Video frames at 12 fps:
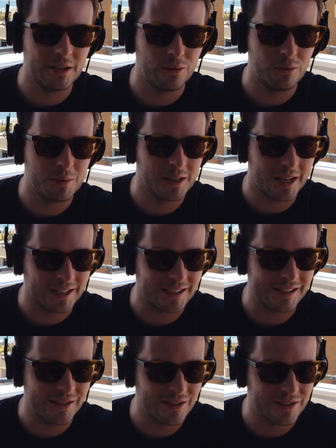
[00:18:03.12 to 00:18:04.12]
it would be like a
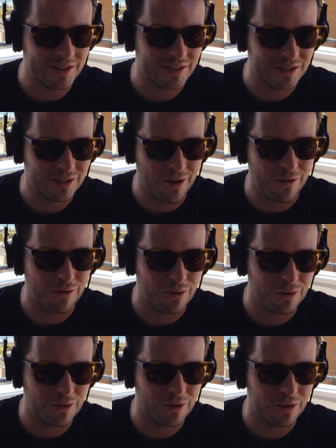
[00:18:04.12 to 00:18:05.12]
synthesis of
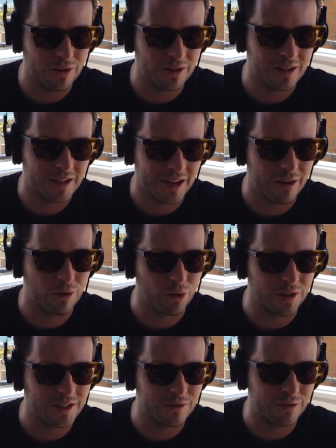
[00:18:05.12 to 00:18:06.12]
kind of all
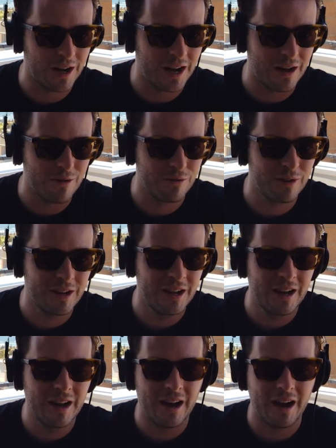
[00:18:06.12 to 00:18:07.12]
these five.
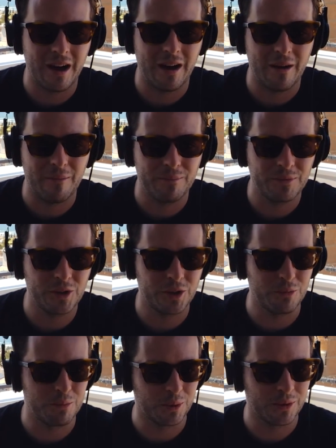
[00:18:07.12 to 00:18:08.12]
Um, you
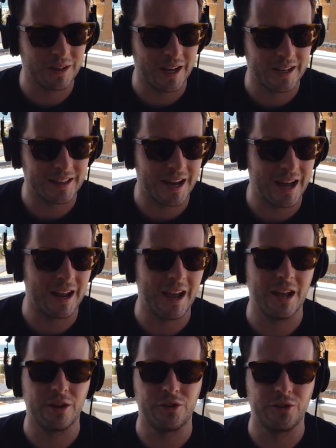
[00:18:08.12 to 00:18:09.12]
could build it like that,
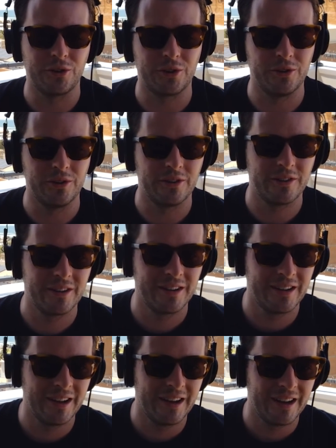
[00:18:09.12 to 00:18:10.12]
and you could
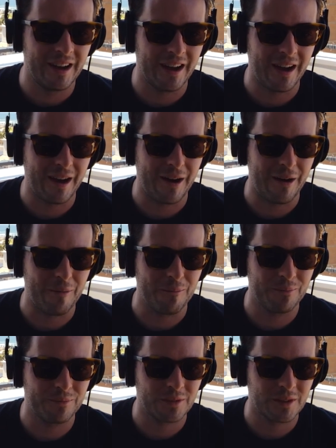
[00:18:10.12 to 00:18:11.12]
um,
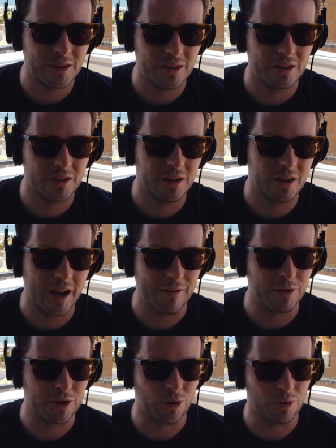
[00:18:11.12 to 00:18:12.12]
have
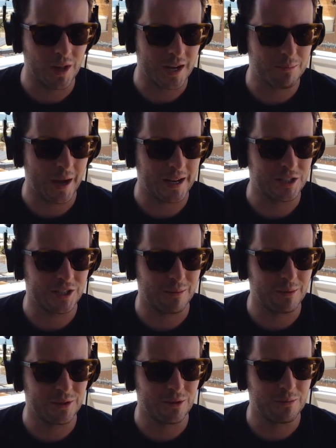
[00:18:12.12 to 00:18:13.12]
it all like packaged up
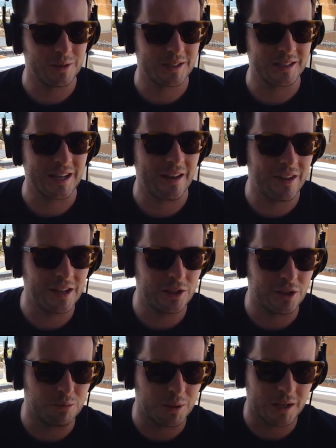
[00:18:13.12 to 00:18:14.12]
into a business, and then you
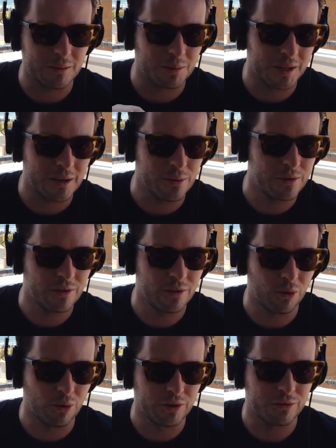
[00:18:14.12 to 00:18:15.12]
could plug and play with
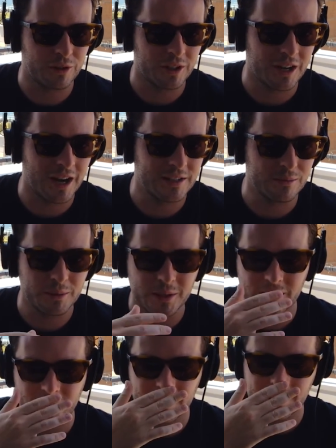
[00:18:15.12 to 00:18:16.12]
all different kinds of
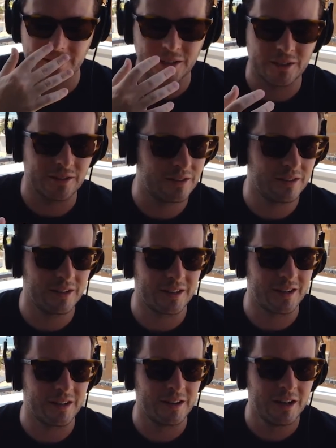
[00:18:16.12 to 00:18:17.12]
businesses. So you could, you
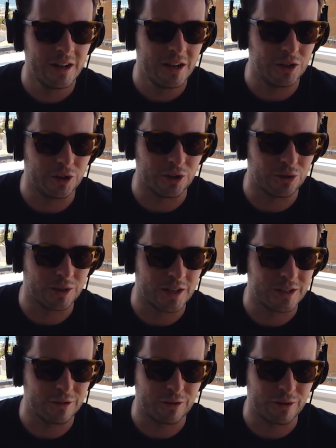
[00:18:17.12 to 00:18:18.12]
know, you could look
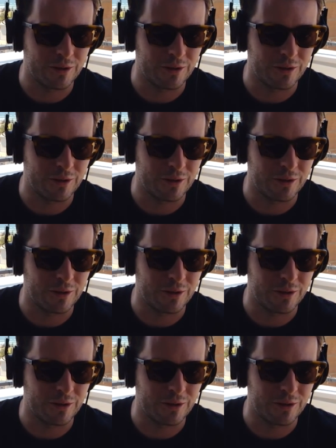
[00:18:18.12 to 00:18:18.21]
at different